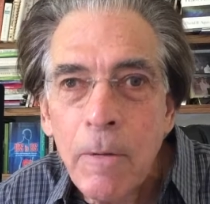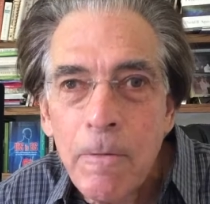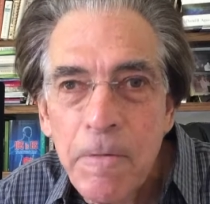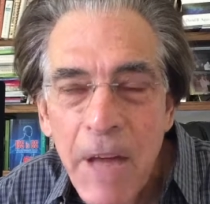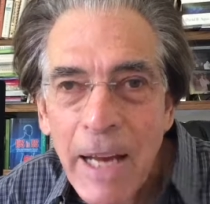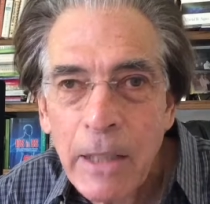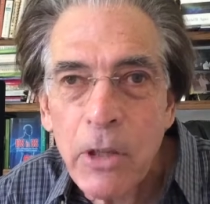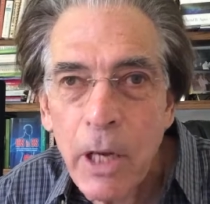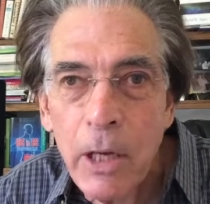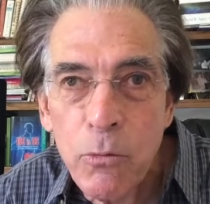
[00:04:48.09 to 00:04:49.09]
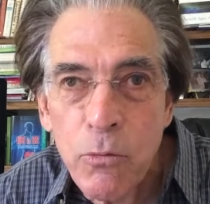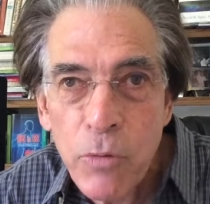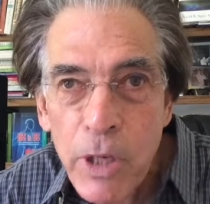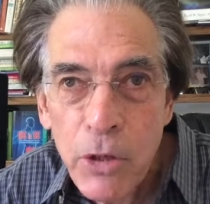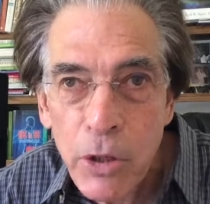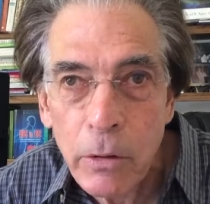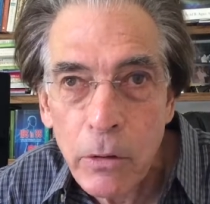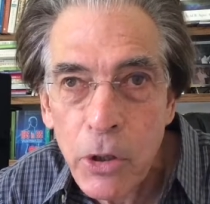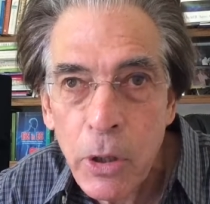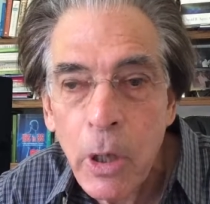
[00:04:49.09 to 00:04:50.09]
fact and
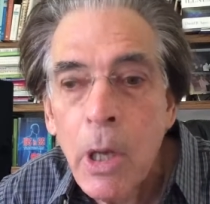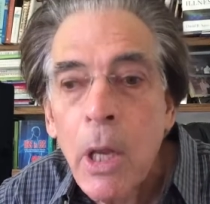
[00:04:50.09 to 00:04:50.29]
research.